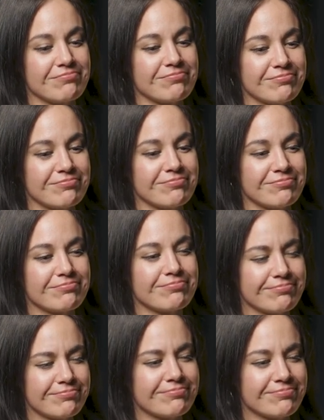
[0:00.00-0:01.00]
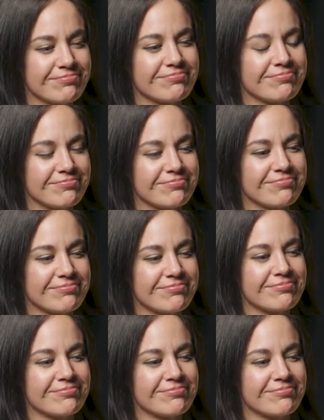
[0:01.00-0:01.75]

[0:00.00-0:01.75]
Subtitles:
Nothing is said.